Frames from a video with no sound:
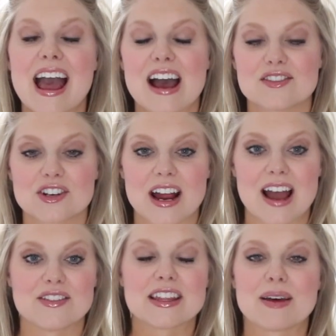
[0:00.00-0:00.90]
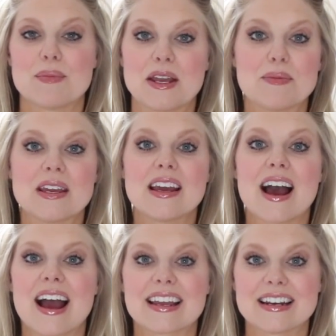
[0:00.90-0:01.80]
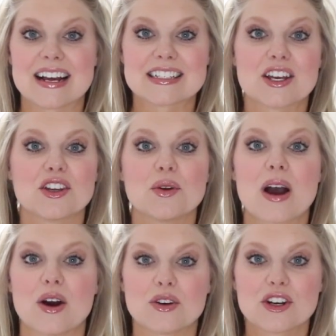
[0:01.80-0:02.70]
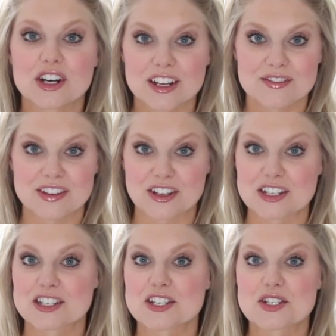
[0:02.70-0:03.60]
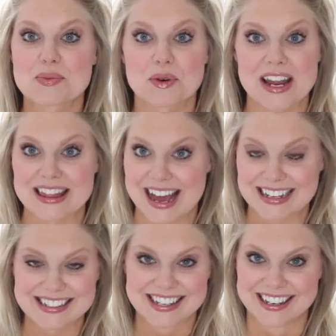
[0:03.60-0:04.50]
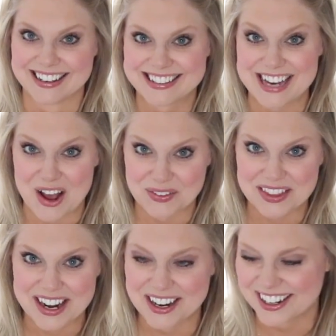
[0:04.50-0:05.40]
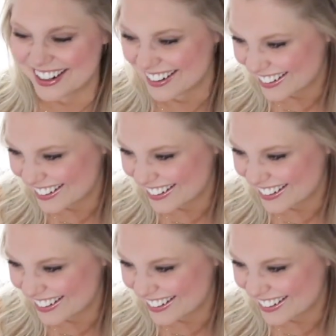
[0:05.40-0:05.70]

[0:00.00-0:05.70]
After having that baby, I cannot tell you how good it feels to spray that down there.